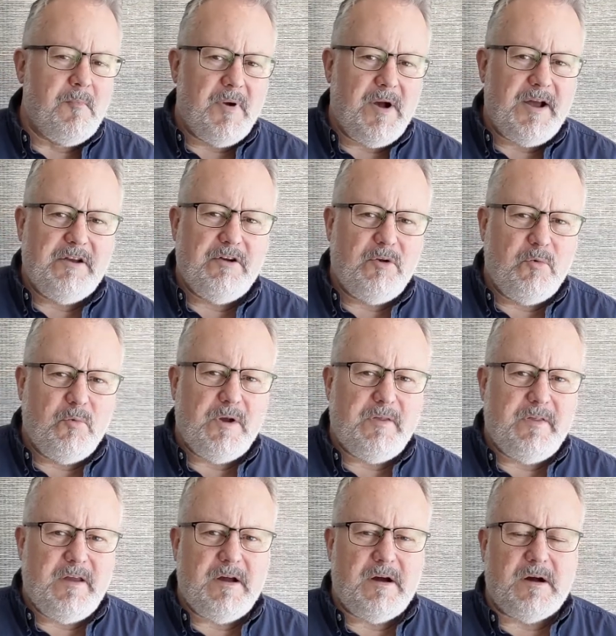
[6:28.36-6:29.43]
I go to where
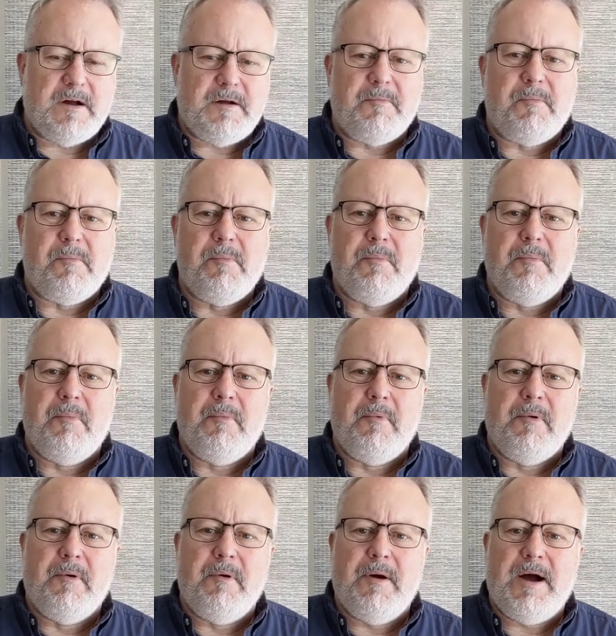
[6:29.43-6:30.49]
they are.
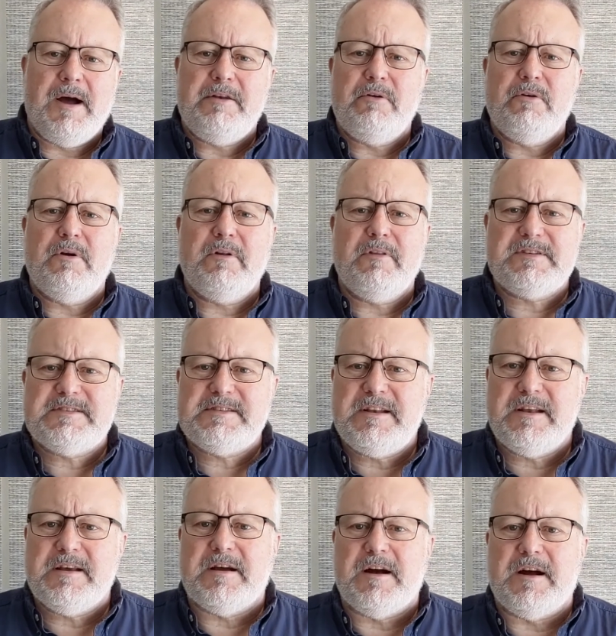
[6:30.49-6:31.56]
I don't go to the
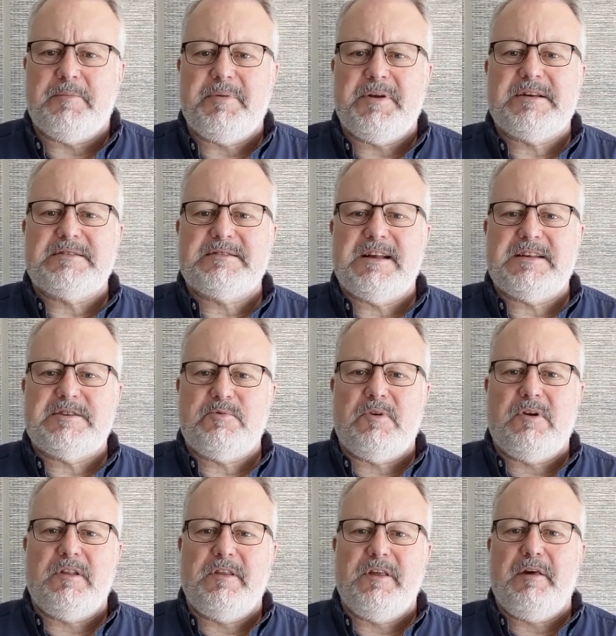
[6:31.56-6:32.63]
synagogue because that's where
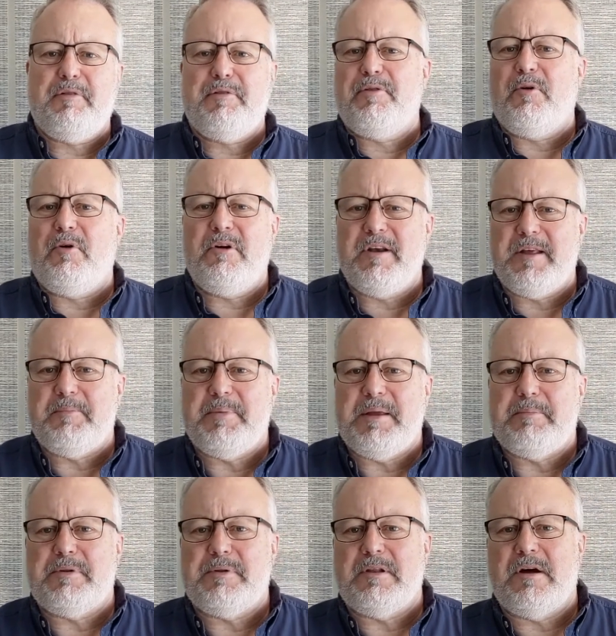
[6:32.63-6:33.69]
all the authority
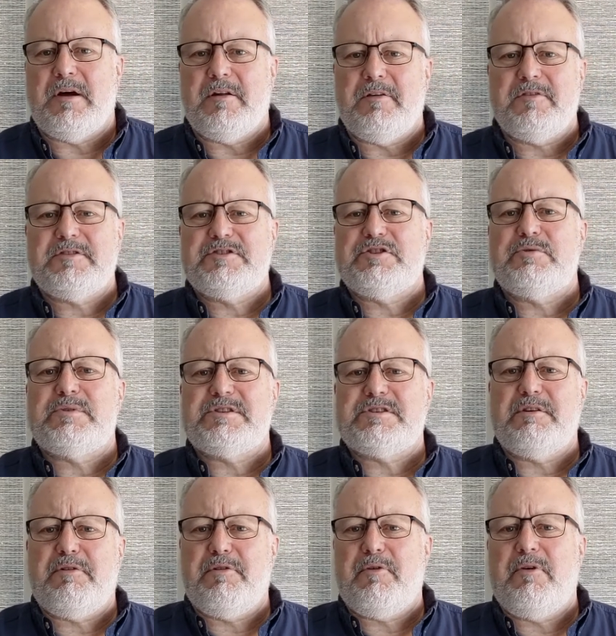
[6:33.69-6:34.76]
people are. All the Jewish
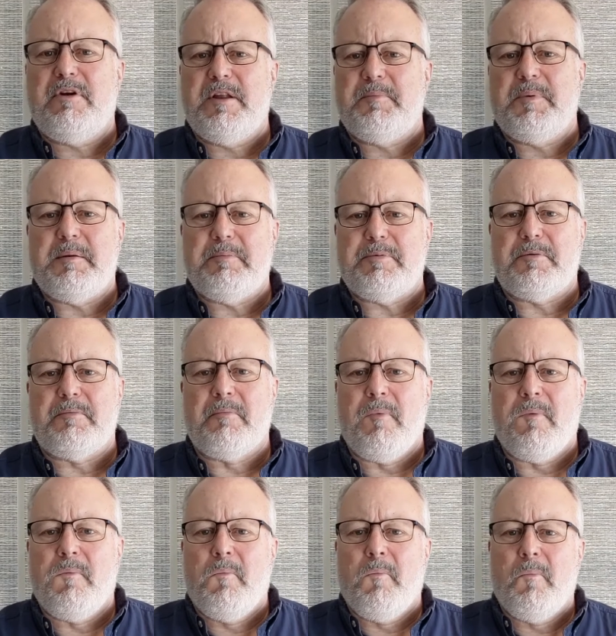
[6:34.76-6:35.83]
authority people
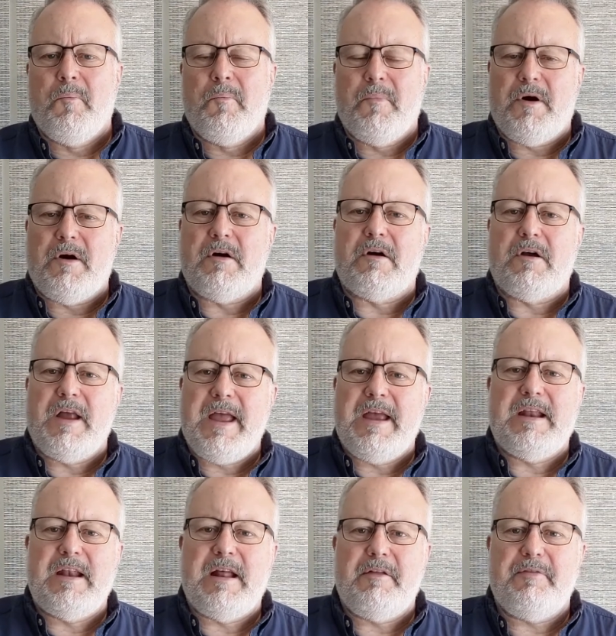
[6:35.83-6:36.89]
are
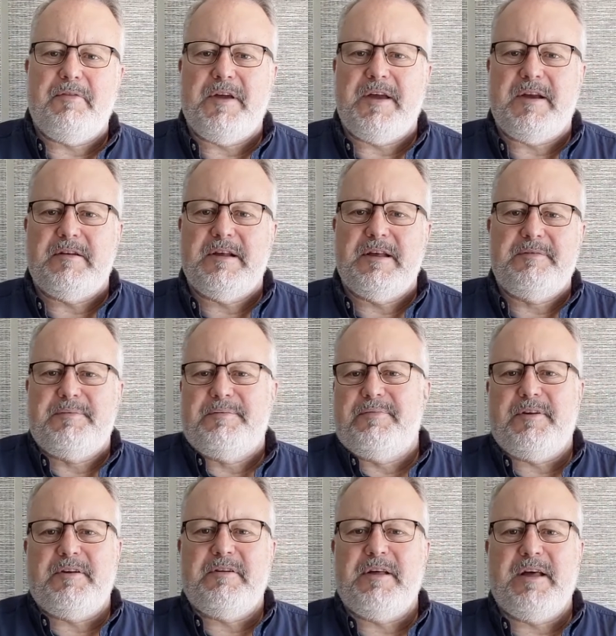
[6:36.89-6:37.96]
hanging out there. And
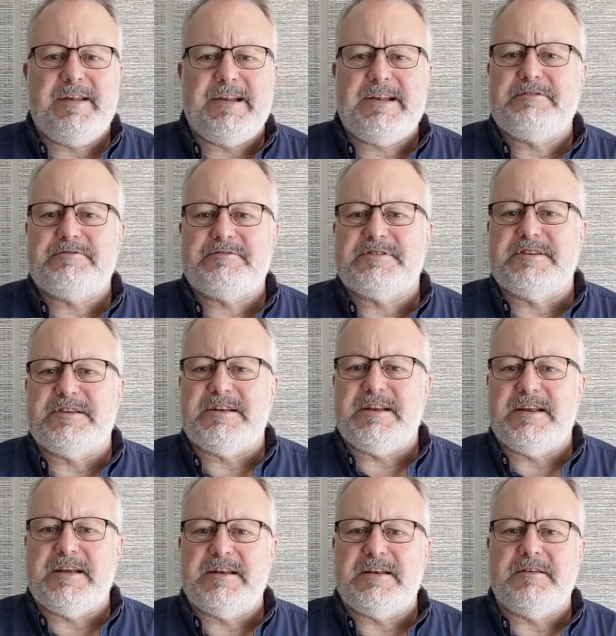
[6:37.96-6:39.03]
they're not interested
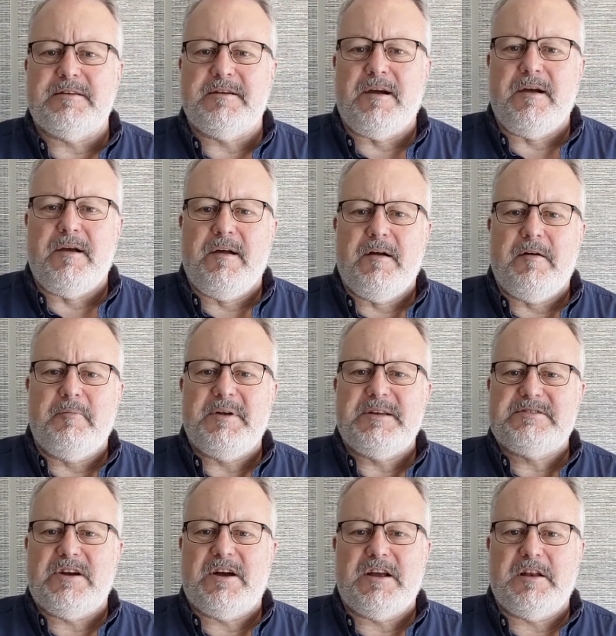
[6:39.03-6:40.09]
in me
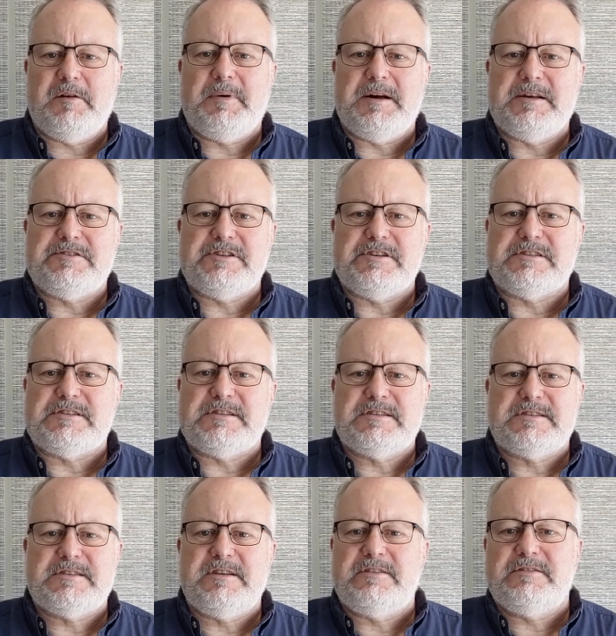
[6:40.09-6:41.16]
talking about Jesus.
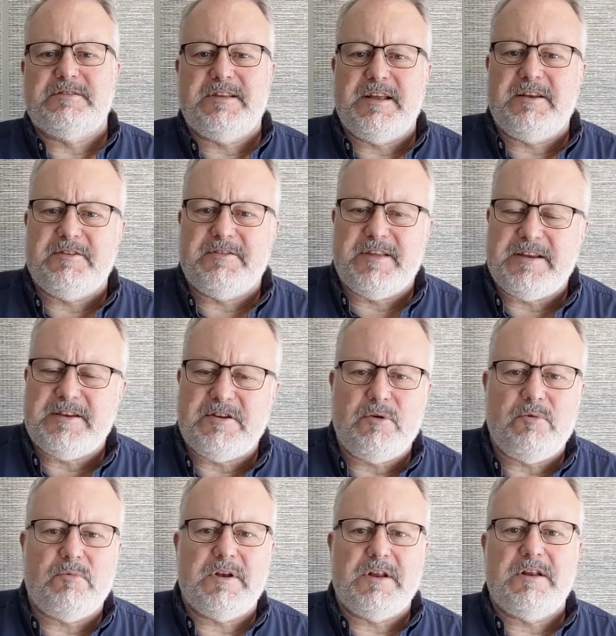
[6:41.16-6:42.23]
They
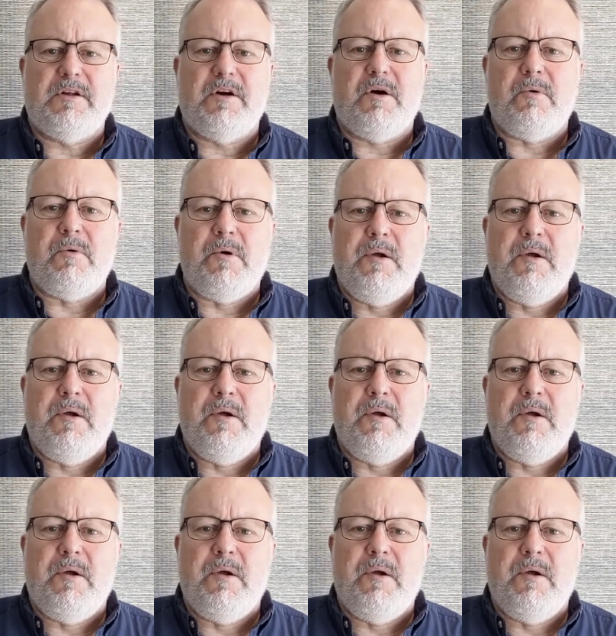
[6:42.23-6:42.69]
don't want to know.